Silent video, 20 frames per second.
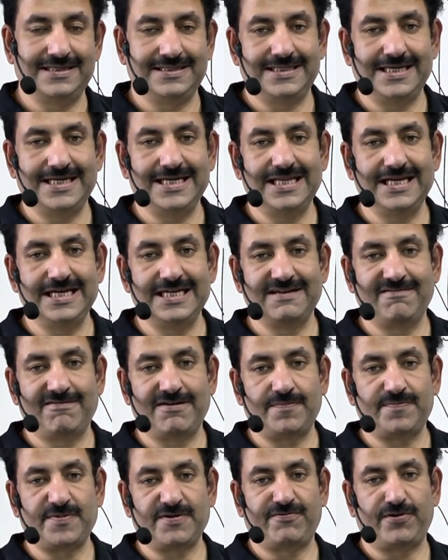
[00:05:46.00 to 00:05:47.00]
readily
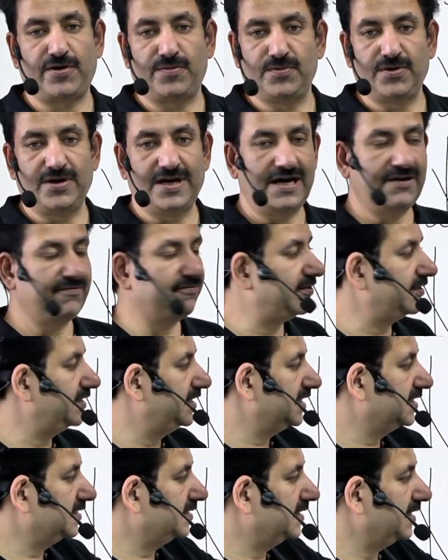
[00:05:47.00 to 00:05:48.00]
develop a formula for
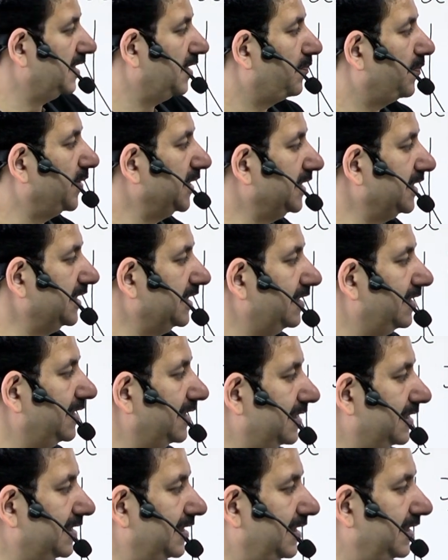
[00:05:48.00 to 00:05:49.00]
this
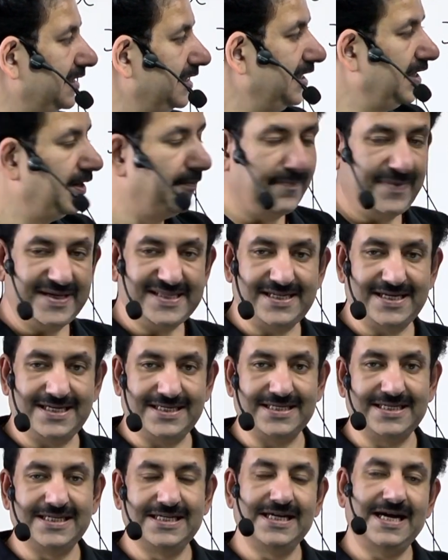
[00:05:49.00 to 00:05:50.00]
particular
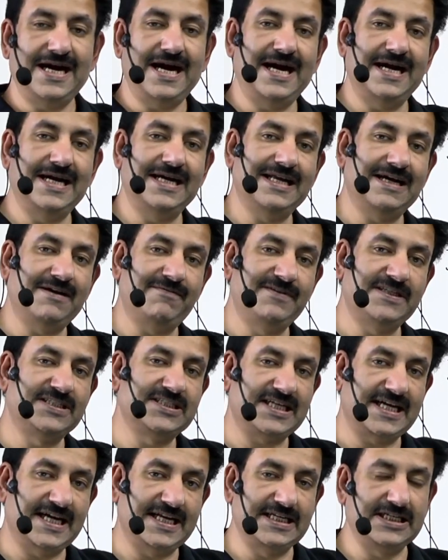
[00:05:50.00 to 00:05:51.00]
method, and which
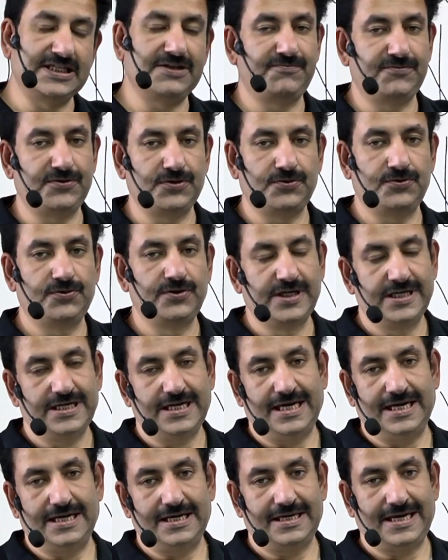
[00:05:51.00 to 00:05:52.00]
can give you
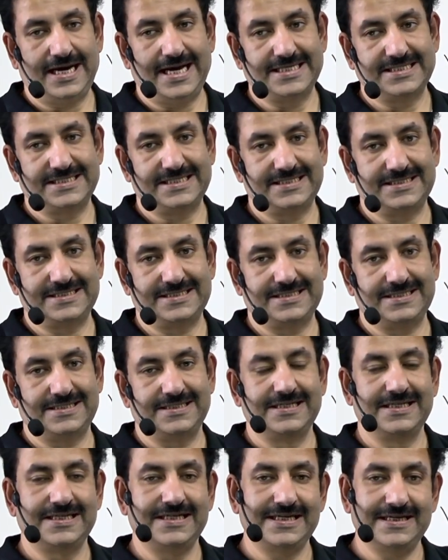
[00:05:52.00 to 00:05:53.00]
answers
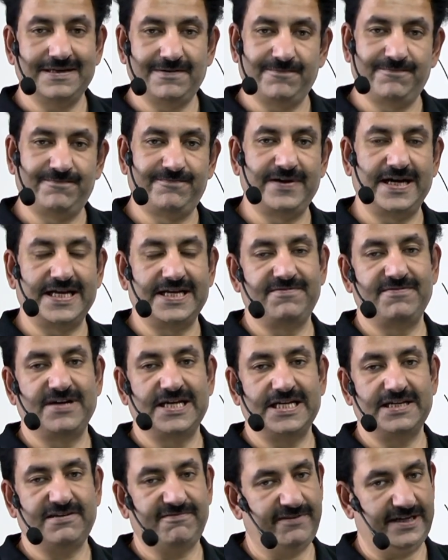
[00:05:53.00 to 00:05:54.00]
very,
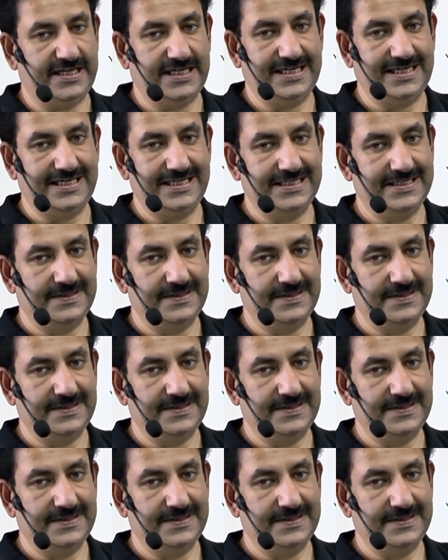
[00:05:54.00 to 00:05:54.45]
very quickly.